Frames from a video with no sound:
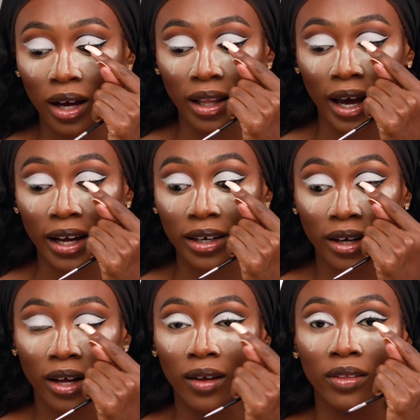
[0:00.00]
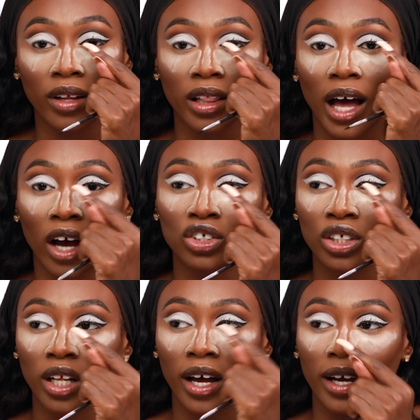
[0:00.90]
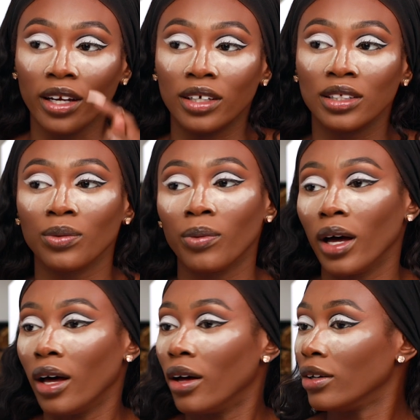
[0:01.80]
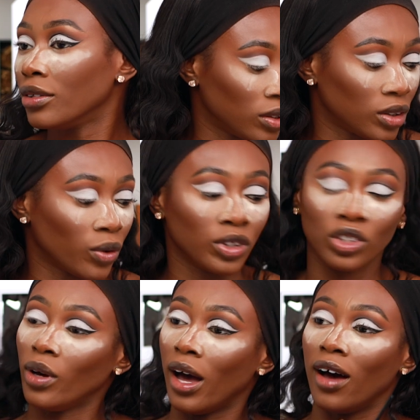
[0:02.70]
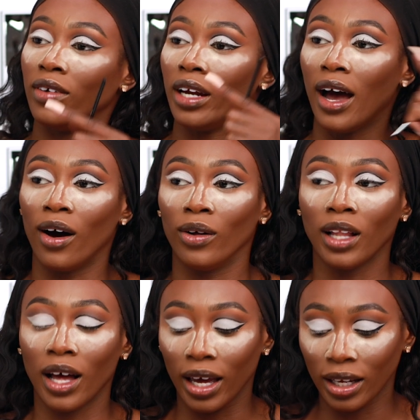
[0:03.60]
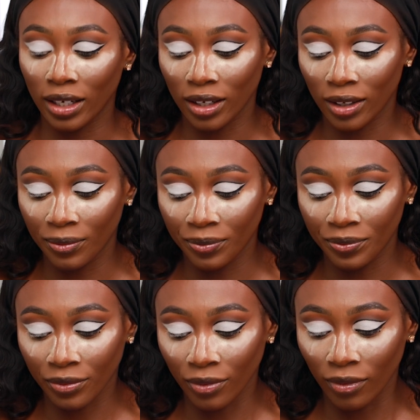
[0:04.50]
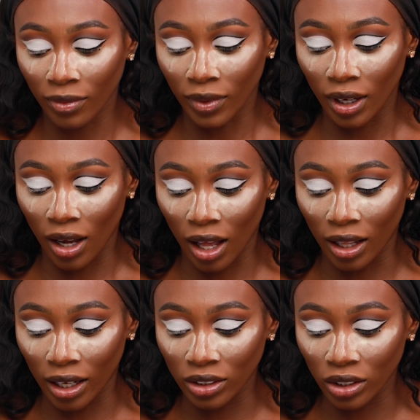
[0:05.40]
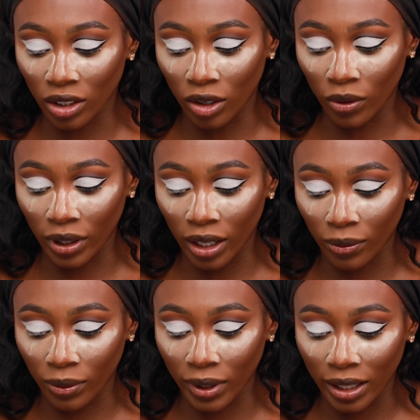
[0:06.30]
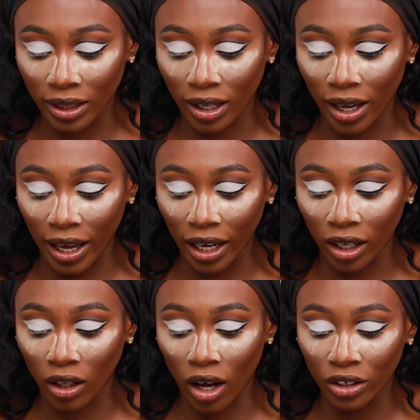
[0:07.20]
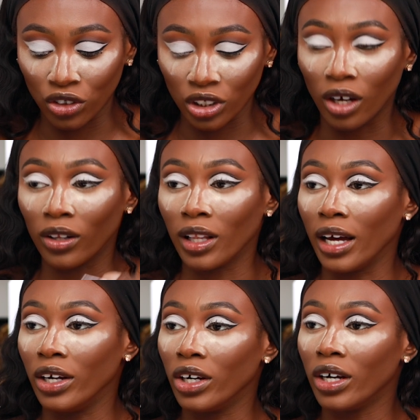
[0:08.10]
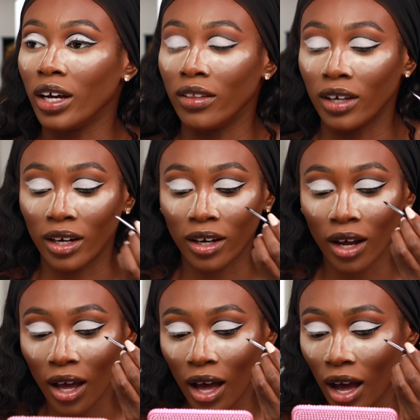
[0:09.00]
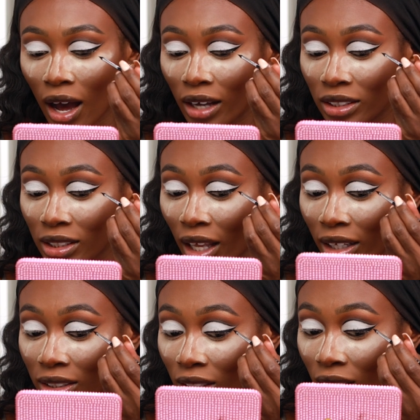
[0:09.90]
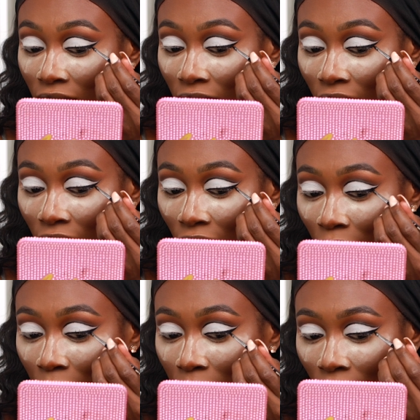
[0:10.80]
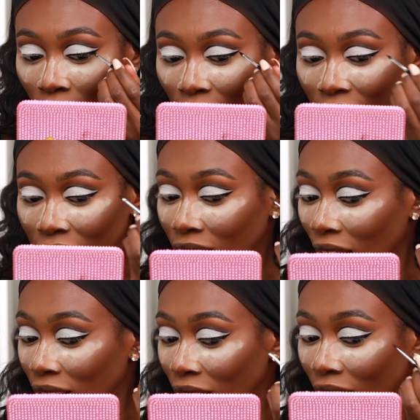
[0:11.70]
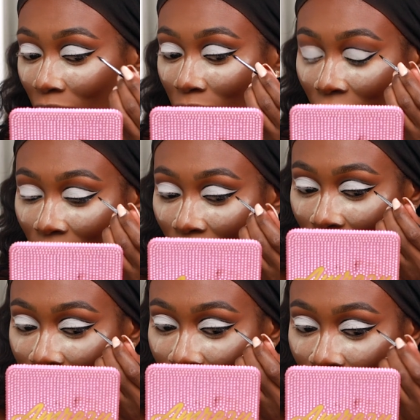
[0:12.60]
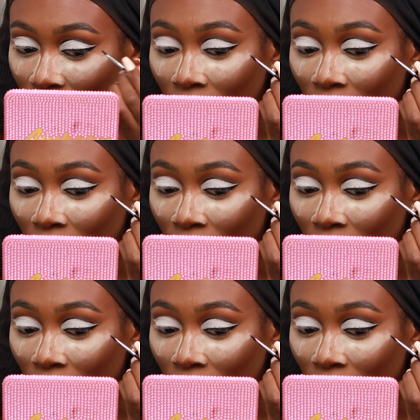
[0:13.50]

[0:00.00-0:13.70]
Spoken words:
I lined the lash line as well. So once you have it outlined, I like to go in with the Inglot gel liner, and then I just like to clean up anything that I missed